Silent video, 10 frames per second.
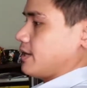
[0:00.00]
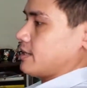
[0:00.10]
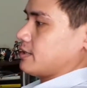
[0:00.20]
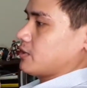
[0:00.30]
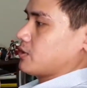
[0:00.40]

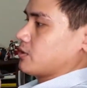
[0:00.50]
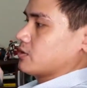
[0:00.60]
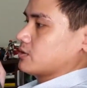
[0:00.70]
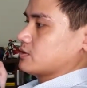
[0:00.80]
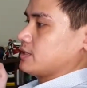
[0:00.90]
and there we go.
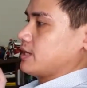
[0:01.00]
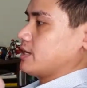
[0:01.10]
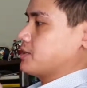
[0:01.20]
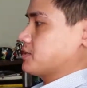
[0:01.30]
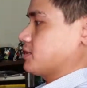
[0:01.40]

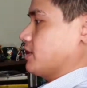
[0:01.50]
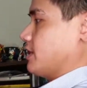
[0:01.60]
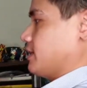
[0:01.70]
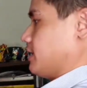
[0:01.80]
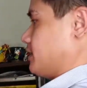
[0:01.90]
There's the
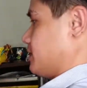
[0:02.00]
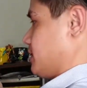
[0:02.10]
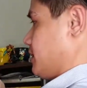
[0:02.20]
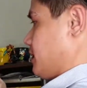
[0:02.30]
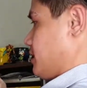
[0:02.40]
lighting.
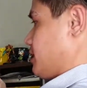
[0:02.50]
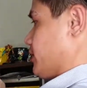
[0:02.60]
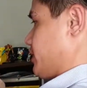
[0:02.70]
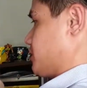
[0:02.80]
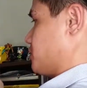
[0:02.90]

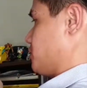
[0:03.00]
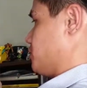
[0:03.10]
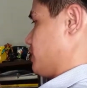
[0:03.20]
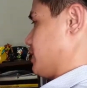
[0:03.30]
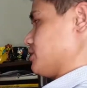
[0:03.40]
Okay, so
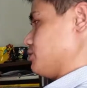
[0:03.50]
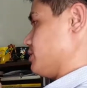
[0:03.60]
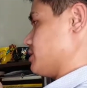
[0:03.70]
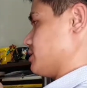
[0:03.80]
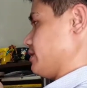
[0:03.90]
as you
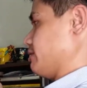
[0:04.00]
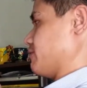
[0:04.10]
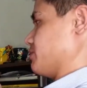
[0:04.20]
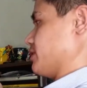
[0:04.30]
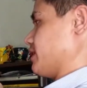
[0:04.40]
can see
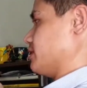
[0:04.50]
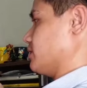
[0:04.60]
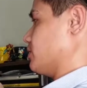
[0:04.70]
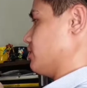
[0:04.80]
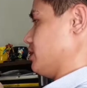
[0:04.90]
from the
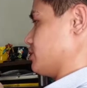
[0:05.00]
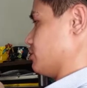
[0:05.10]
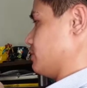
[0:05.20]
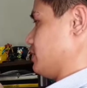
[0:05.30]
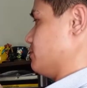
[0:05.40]
get-go, it's
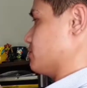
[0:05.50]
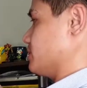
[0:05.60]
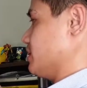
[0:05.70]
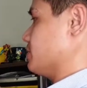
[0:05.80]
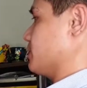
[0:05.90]
already
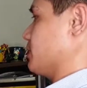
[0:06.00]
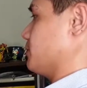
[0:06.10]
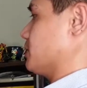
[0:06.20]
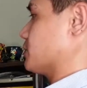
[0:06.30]
really